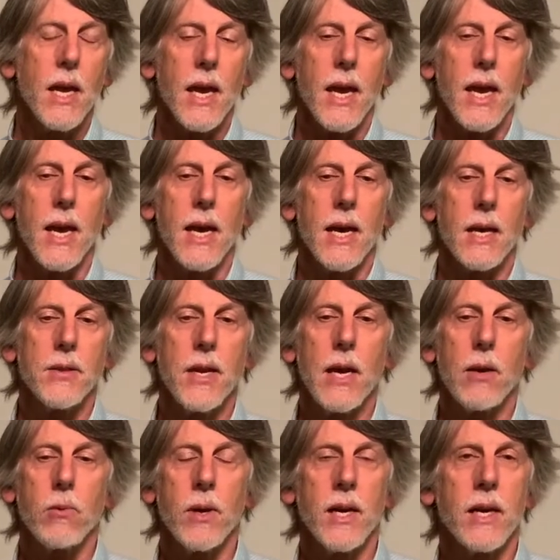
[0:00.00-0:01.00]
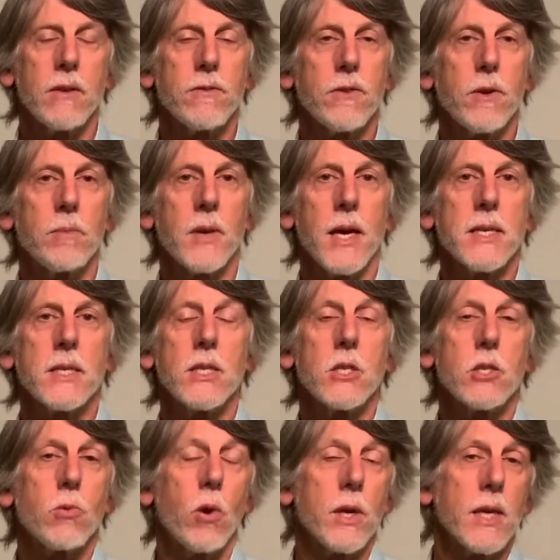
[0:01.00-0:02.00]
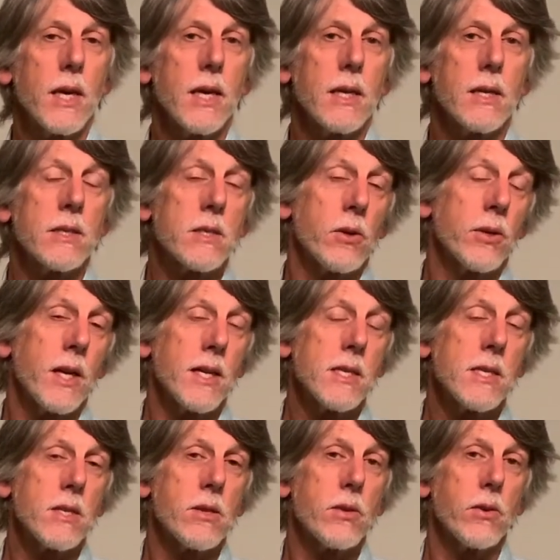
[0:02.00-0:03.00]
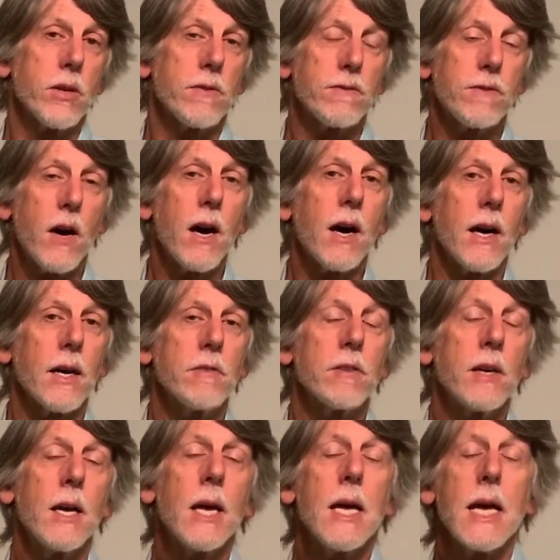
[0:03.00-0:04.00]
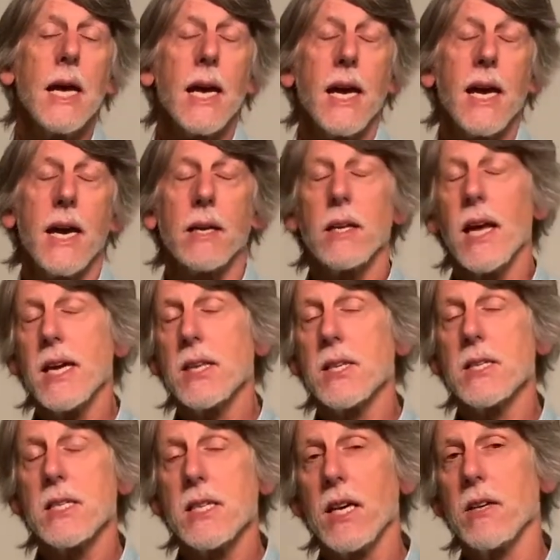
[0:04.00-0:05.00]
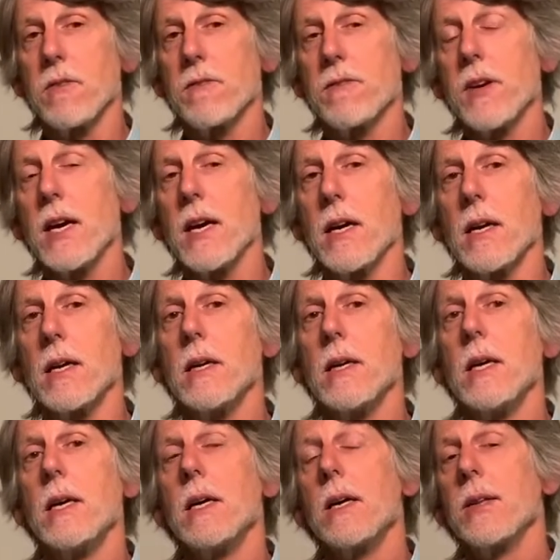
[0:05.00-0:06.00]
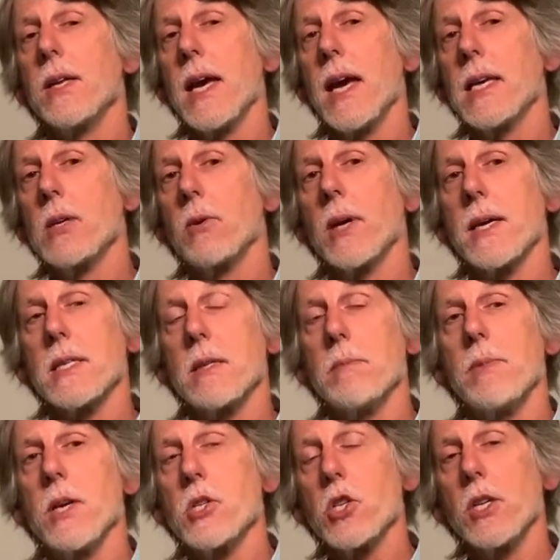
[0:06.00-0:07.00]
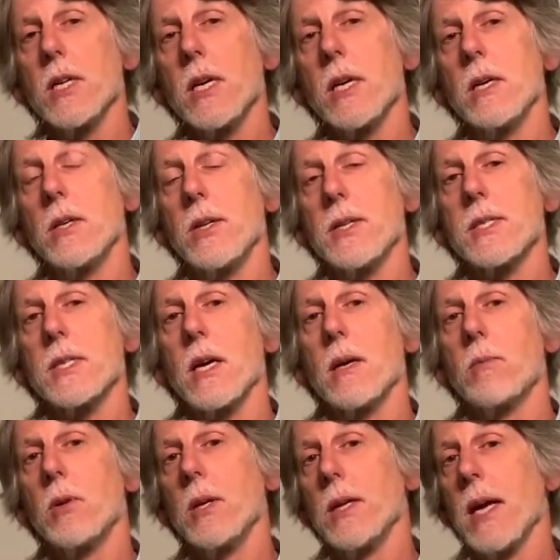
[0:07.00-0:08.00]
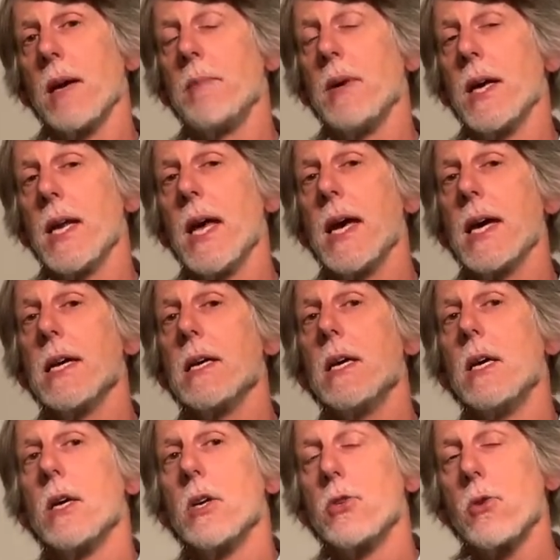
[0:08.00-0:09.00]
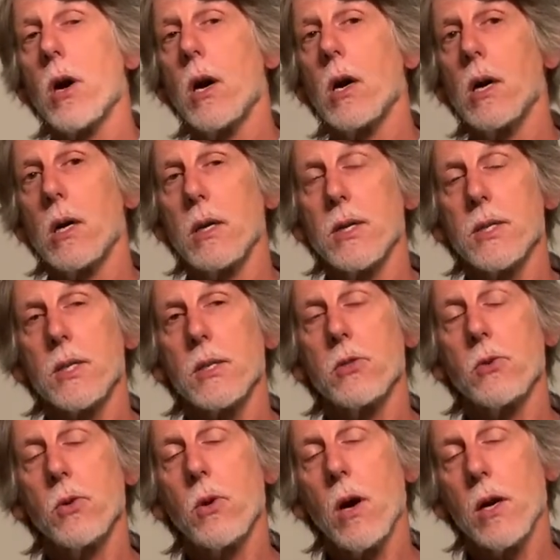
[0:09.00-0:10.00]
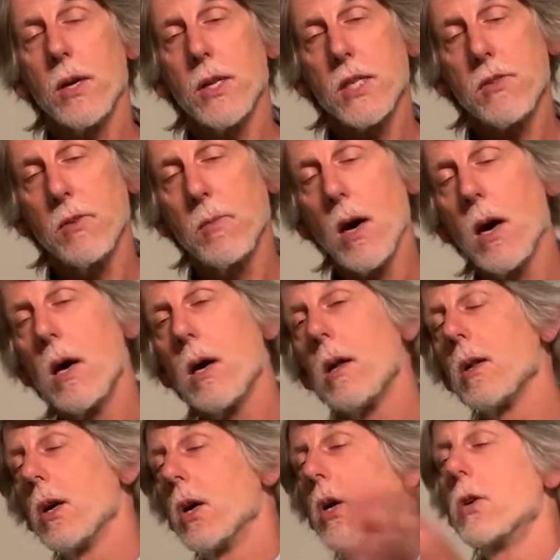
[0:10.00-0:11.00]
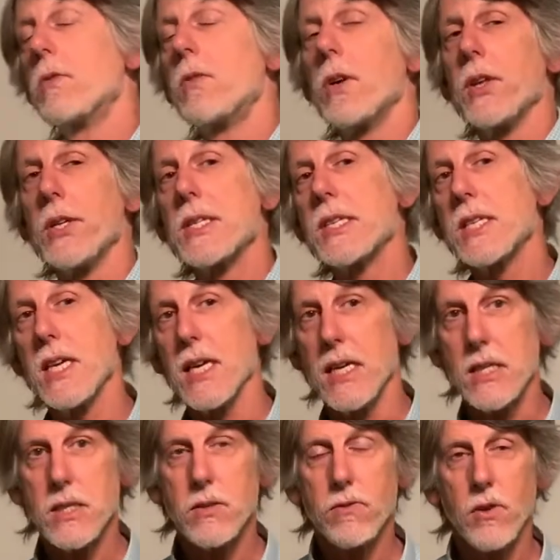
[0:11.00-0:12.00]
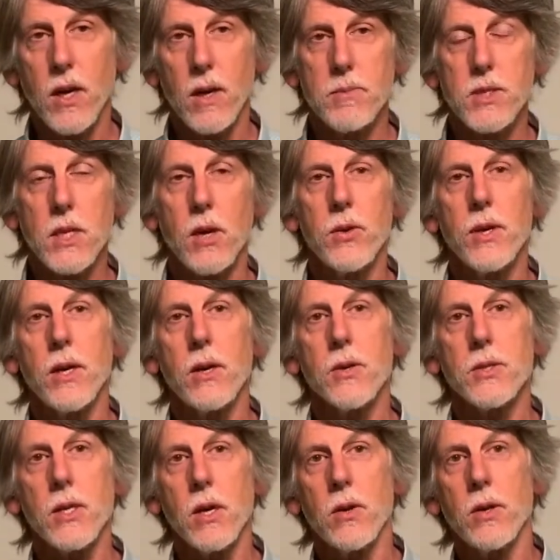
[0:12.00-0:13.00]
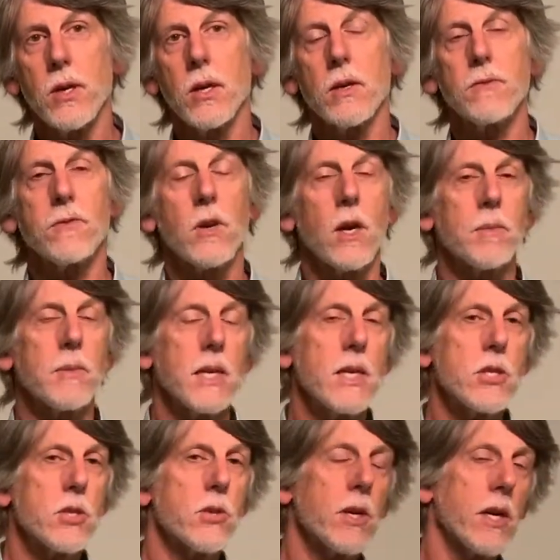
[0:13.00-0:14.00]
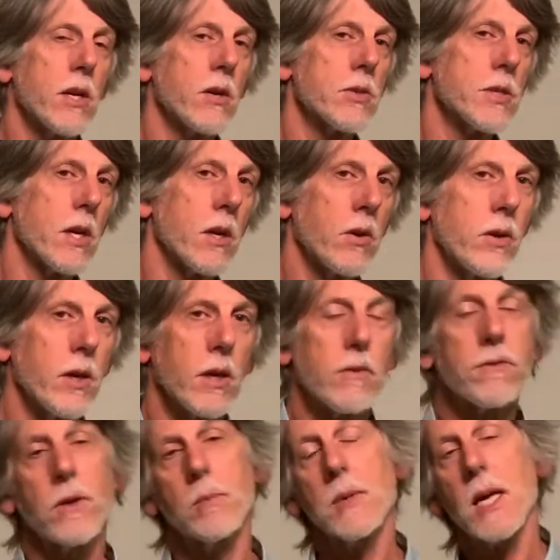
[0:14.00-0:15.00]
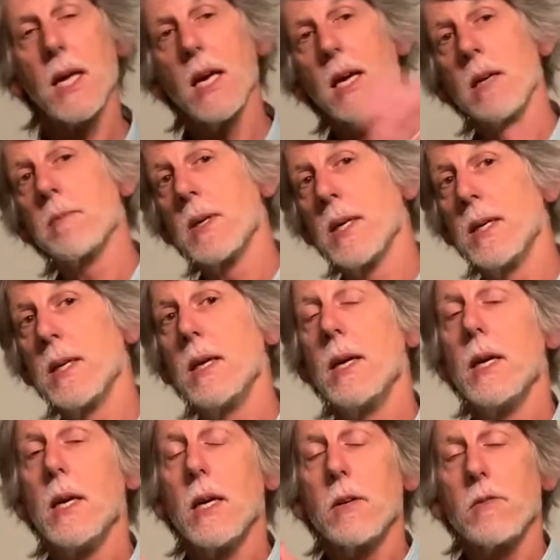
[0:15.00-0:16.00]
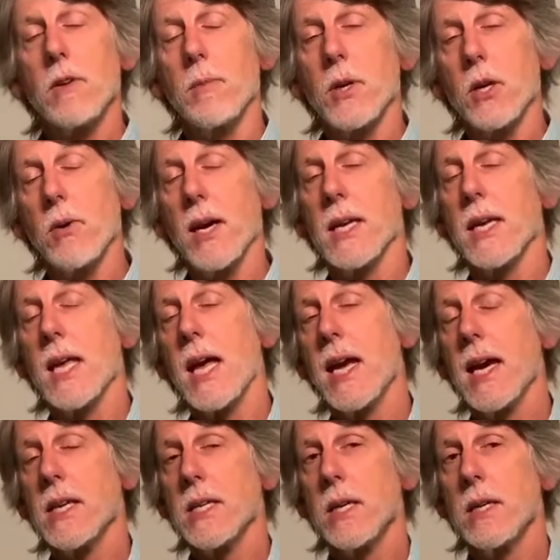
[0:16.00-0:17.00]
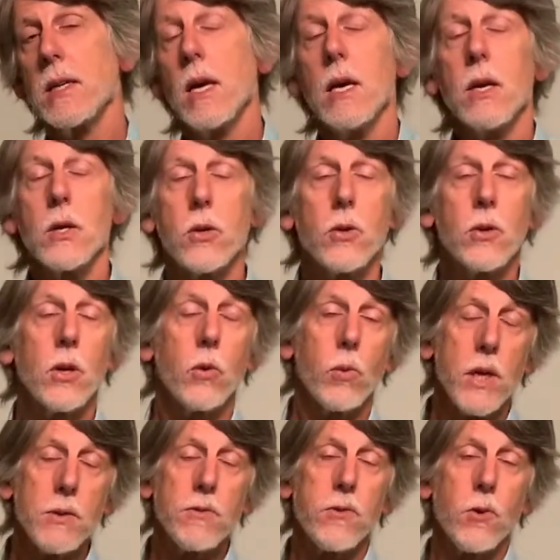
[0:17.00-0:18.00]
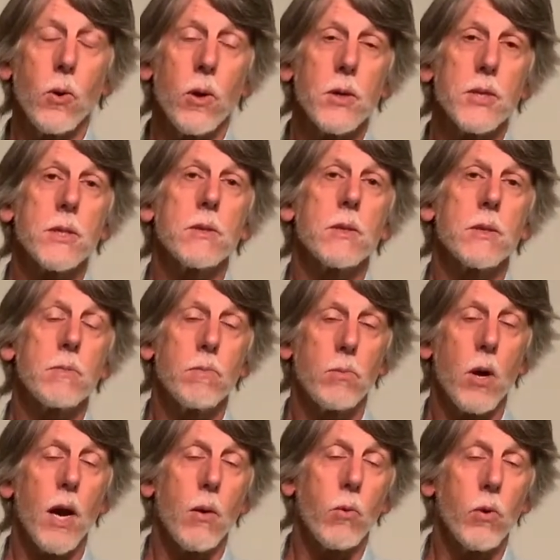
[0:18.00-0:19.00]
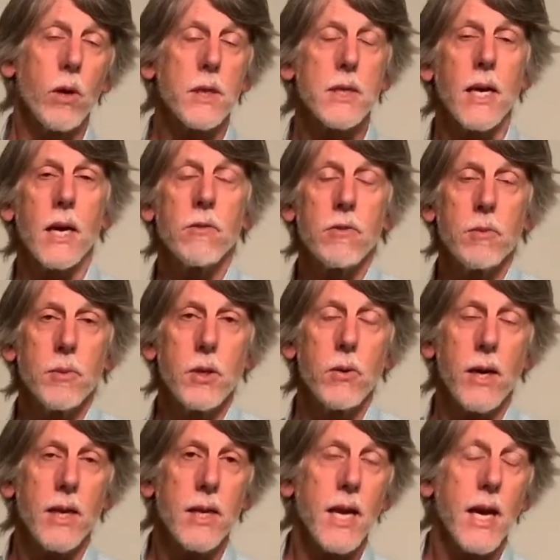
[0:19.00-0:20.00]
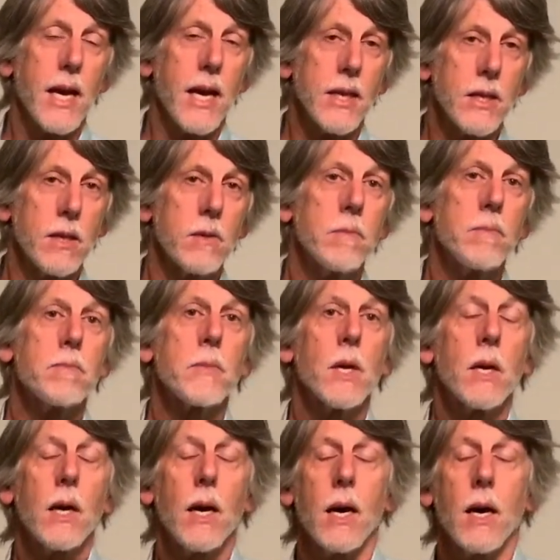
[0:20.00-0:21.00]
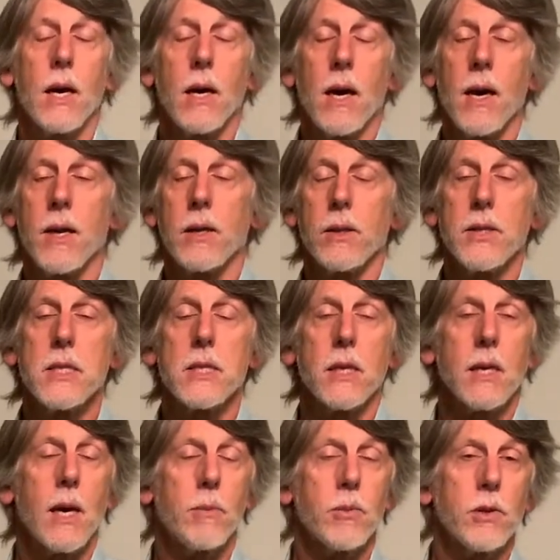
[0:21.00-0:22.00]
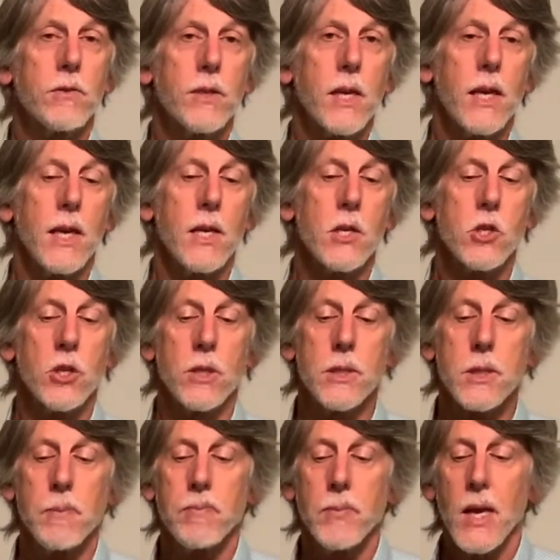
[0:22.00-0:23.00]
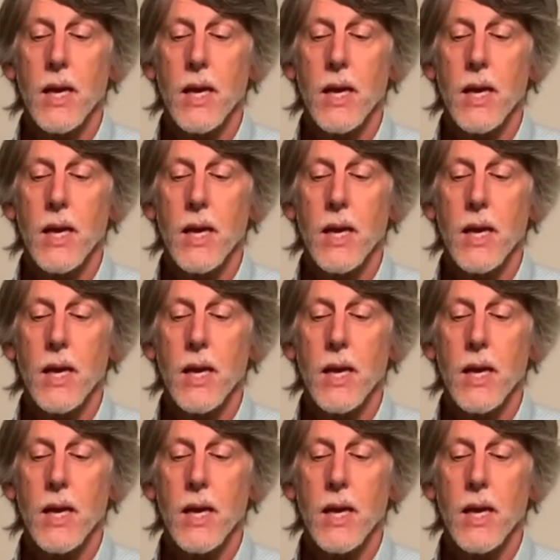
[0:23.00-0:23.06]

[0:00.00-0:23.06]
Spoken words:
And that ran from 1928 until 1935. And like the State Fair, the annual exhibition here in the summer at MNA drew artists from all over the state, from southern Arizona, from eastern Arizona, from Kingman, from the Grand Canyon. Gunnar Widforce brought work down from the Grand Canyon on at least a couple of occasions.